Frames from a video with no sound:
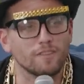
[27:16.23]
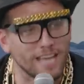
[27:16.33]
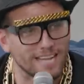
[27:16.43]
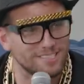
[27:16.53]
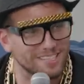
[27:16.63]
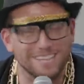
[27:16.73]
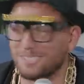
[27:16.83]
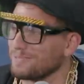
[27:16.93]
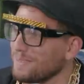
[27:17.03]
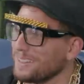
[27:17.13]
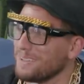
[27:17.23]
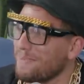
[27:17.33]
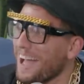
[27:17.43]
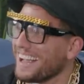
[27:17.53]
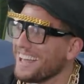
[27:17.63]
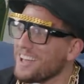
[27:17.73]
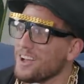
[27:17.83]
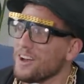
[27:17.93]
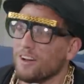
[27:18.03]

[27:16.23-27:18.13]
Yes, yes, leave that.